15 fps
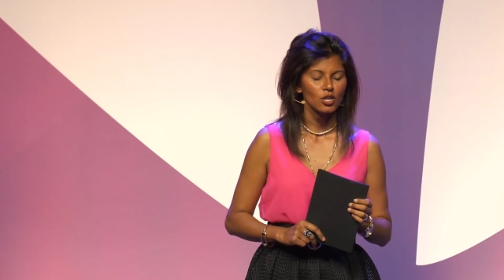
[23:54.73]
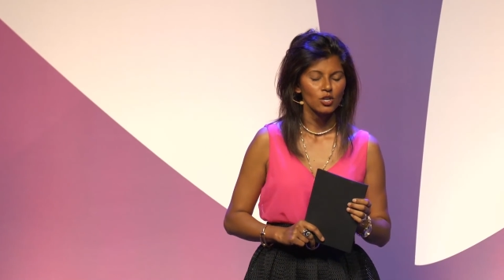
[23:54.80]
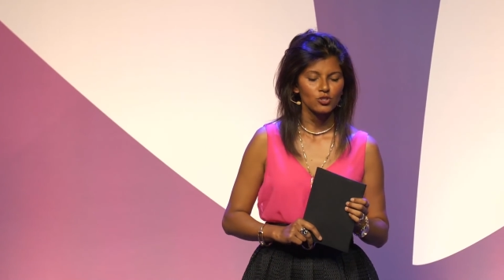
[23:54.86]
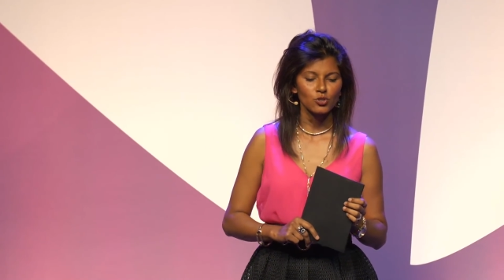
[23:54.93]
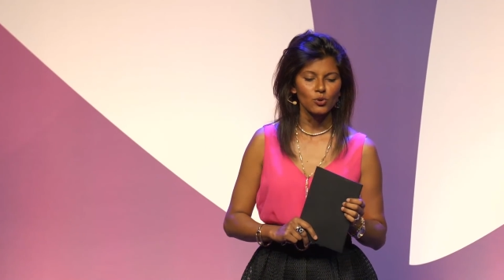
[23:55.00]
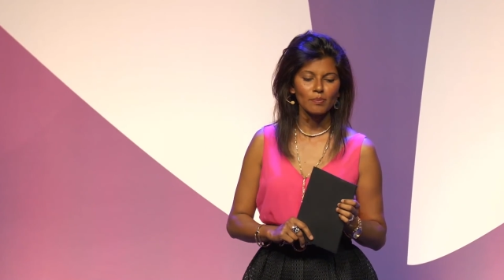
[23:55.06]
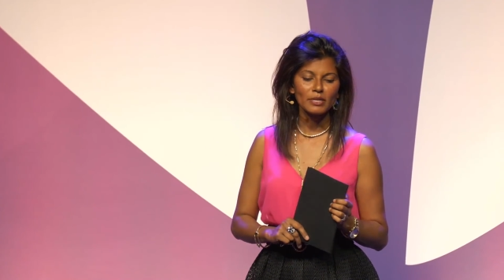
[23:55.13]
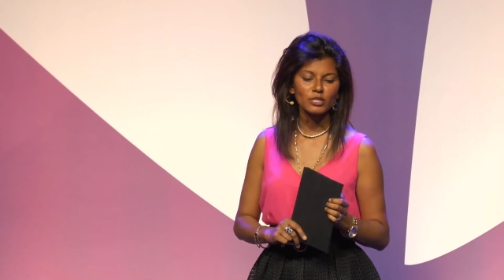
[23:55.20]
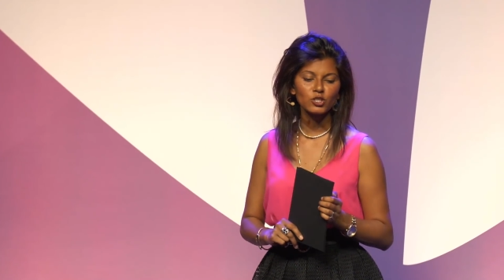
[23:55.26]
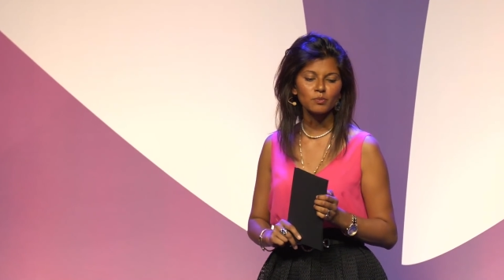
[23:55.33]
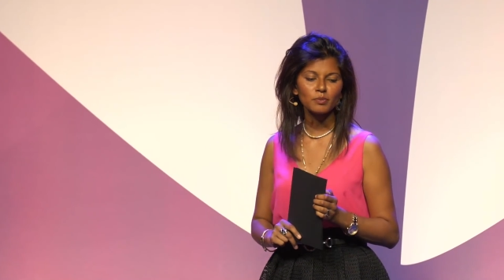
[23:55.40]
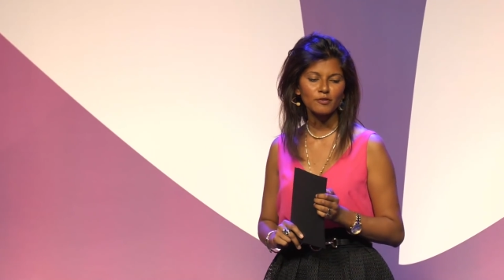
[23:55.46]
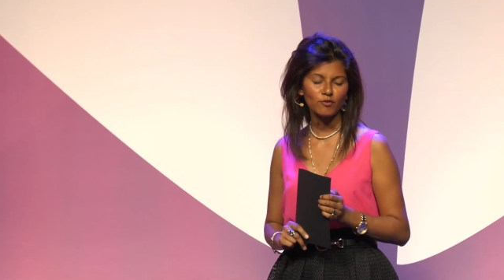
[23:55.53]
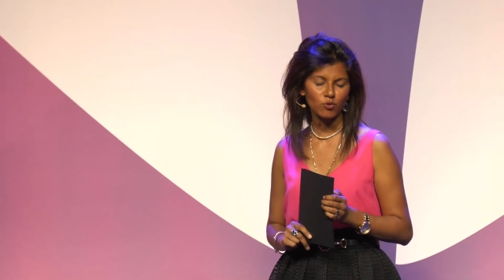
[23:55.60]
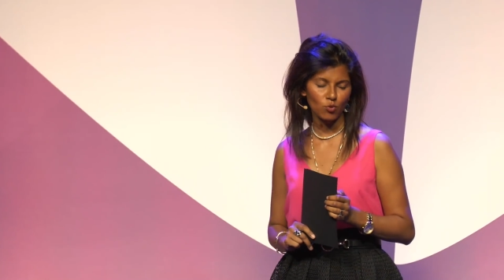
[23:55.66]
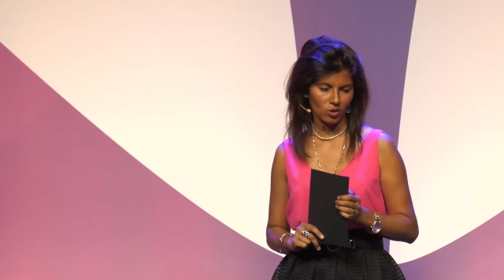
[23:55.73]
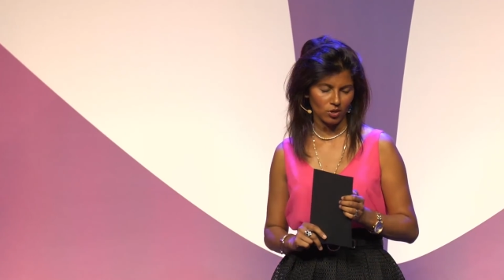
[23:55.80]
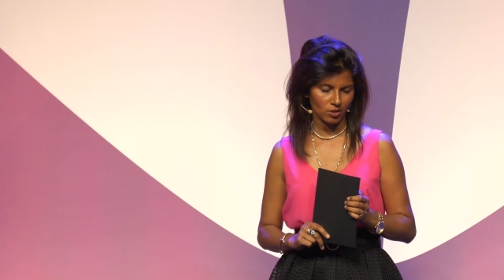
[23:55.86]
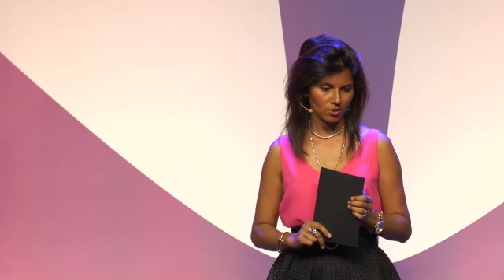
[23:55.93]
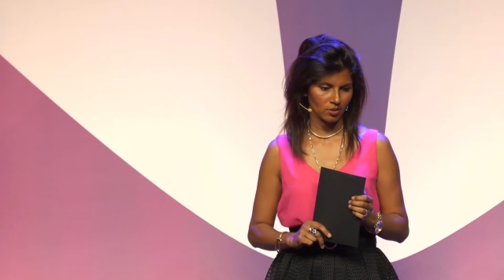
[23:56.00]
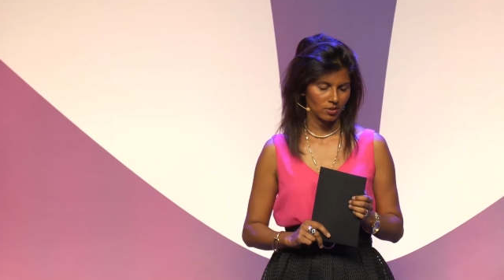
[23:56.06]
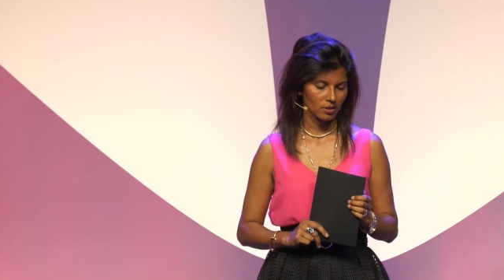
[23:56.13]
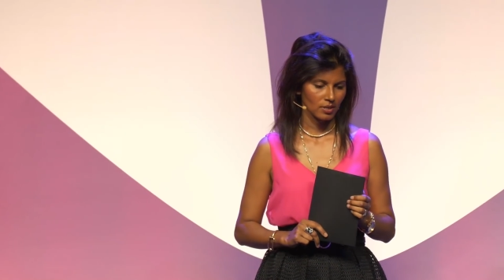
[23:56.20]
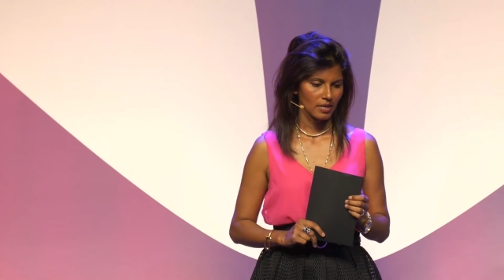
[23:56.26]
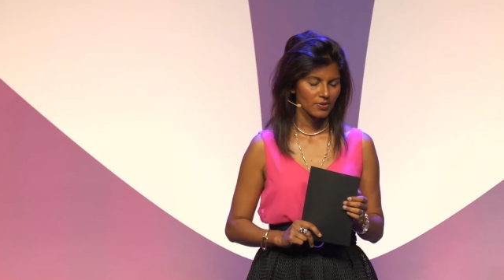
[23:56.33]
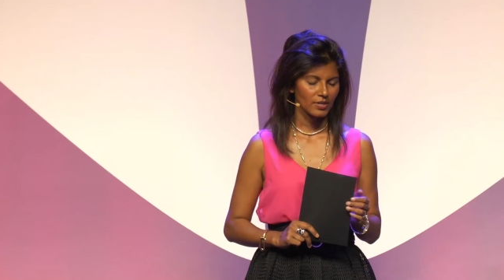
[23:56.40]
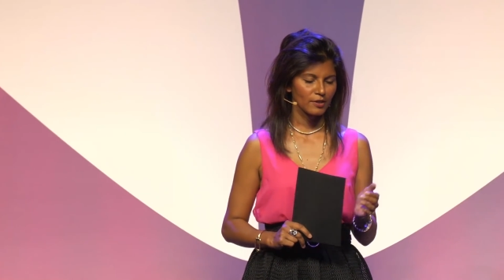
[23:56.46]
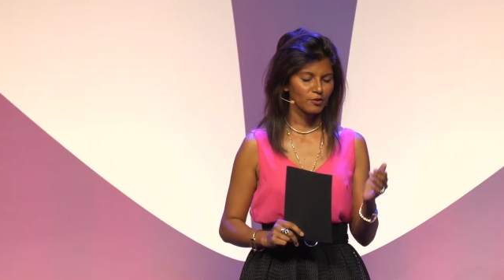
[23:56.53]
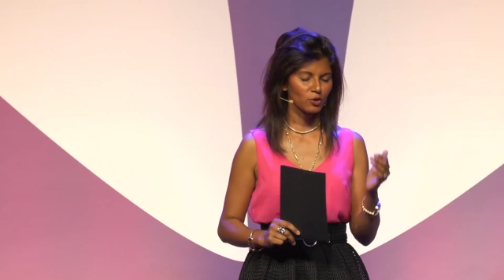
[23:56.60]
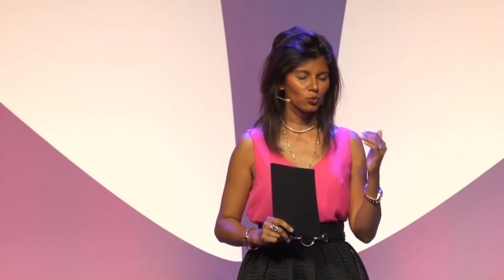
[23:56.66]
So I mentioned before
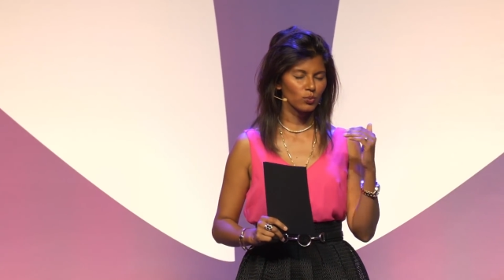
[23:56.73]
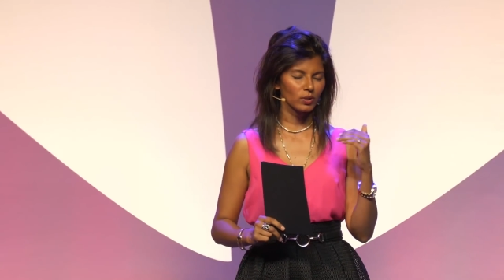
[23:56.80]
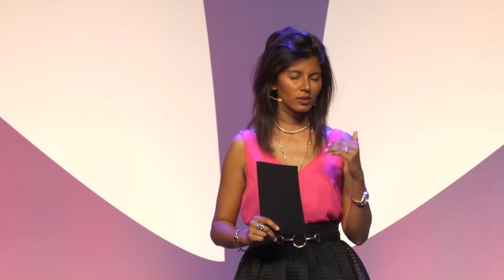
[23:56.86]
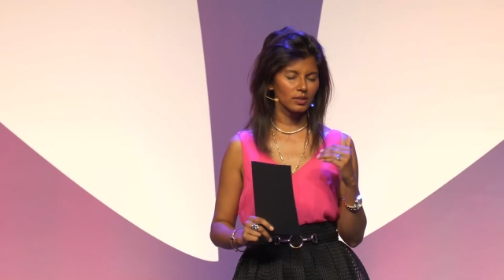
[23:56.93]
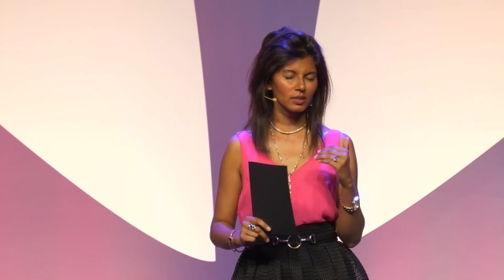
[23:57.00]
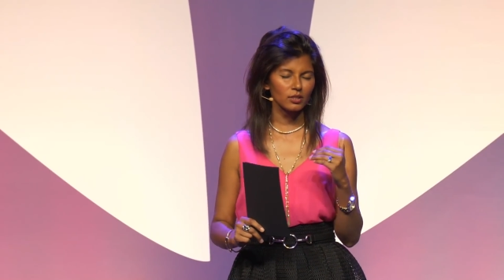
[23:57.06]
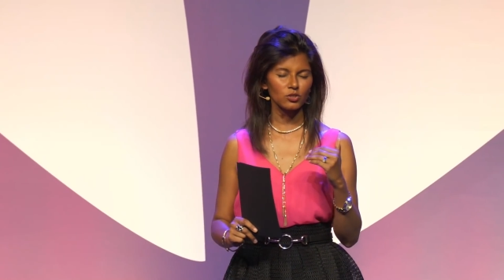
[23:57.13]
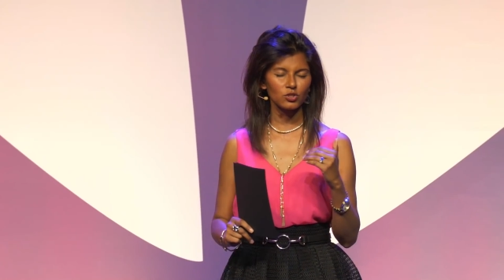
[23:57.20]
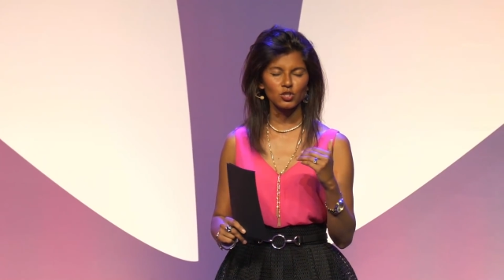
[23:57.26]
that if you're willing